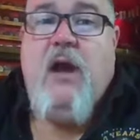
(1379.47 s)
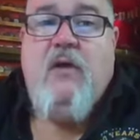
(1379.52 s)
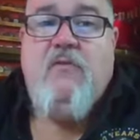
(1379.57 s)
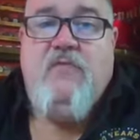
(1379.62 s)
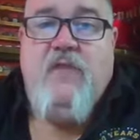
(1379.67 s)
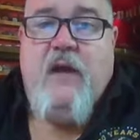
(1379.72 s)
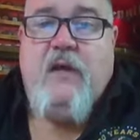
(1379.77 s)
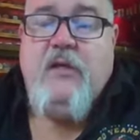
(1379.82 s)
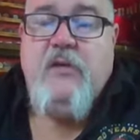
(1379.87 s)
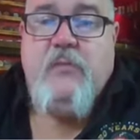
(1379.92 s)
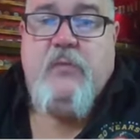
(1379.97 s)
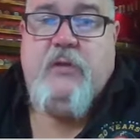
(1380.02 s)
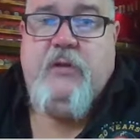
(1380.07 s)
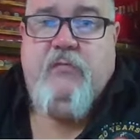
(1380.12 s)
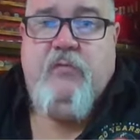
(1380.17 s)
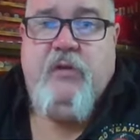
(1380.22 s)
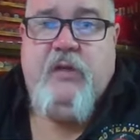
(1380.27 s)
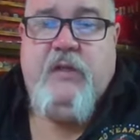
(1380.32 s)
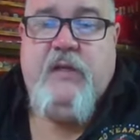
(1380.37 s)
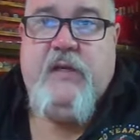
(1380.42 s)
how valuable it
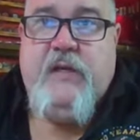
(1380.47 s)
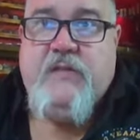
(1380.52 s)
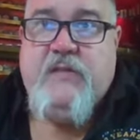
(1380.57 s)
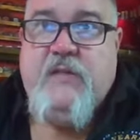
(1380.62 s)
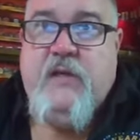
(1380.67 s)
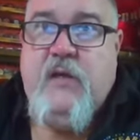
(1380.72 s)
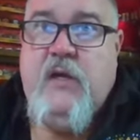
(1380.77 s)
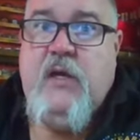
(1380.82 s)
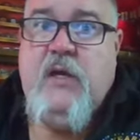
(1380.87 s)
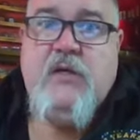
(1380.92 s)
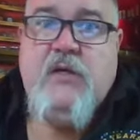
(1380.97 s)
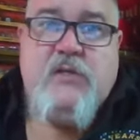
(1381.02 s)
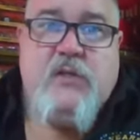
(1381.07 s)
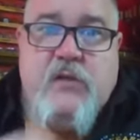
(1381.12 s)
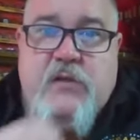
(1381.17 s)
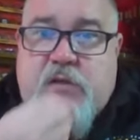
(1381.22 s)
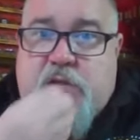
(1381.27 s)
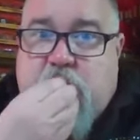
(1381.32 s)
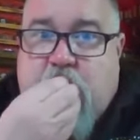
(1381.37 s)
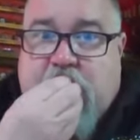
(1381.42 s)
really is. So
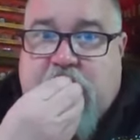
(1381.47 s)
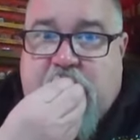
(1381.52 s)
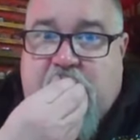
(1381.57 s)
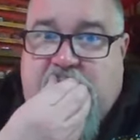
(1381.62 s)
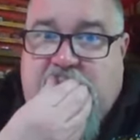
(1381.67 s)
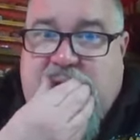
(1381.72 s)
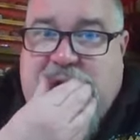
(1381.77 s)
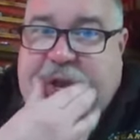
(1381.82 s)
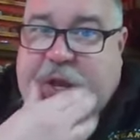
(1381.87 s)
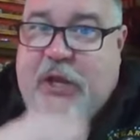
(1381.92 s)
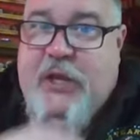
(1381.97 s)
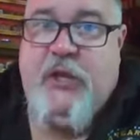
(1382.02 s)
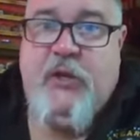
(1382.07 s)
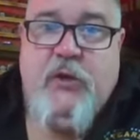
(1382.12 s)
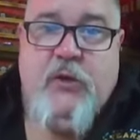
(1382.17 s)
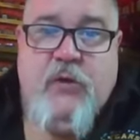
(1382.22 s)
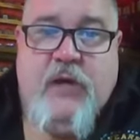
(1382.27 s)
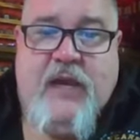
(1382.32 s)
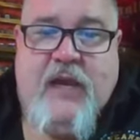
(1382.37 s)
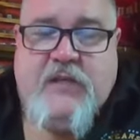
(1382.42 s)
this one that we had in
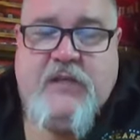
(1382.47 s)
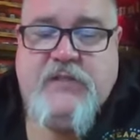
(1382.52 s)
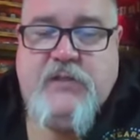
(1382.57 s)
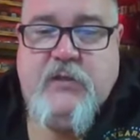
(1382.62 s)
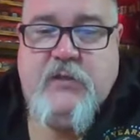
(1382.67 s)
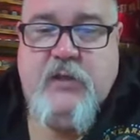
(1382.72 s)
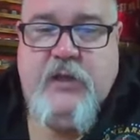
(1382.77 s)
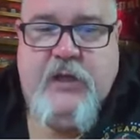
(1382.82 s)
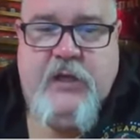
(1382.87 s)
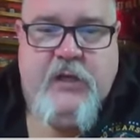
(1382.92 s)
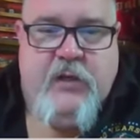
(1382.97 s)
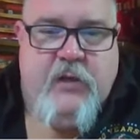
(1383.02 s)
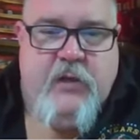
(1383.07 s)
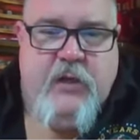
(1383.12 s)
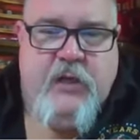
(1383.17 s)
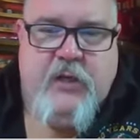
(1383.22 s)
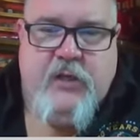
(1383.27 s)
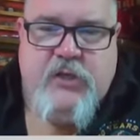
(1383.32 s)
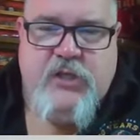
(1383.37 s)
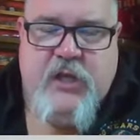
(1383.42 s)
New Castle in
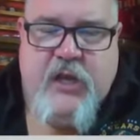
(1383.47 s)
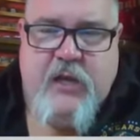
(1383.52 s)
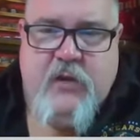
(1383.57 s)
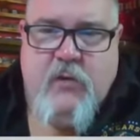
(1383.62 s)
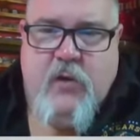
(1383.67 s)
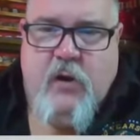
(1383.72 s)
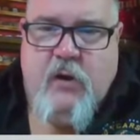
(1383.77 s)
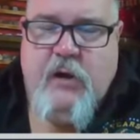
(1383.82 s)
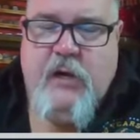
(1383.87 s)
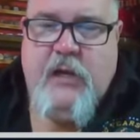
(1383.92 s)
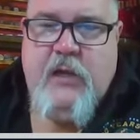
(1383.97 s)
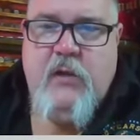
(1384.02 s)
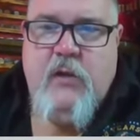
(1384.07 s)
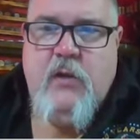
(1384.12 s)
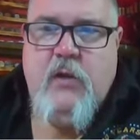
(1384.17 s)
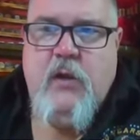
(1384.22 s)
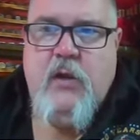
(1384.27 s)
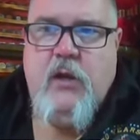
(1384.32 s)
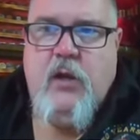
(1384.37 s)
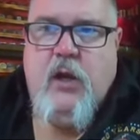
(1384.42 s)
in January,
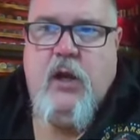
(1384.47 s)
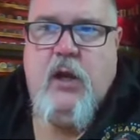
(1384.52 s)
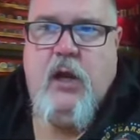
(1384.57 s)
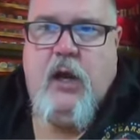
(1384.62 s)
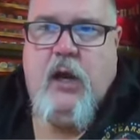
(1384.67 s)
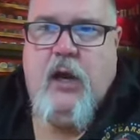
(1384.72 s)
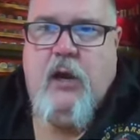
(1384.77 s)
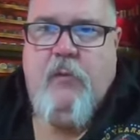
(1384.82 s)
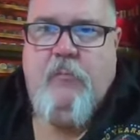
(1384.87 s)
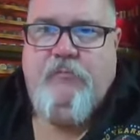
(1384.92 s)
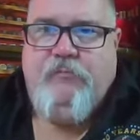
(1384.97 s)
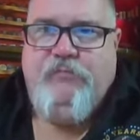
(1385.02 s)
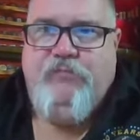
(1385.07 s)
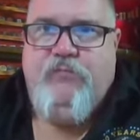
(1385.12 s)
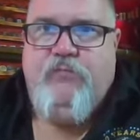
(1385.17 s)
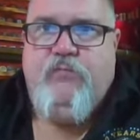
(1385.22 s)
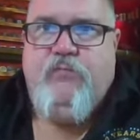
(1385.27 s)
um,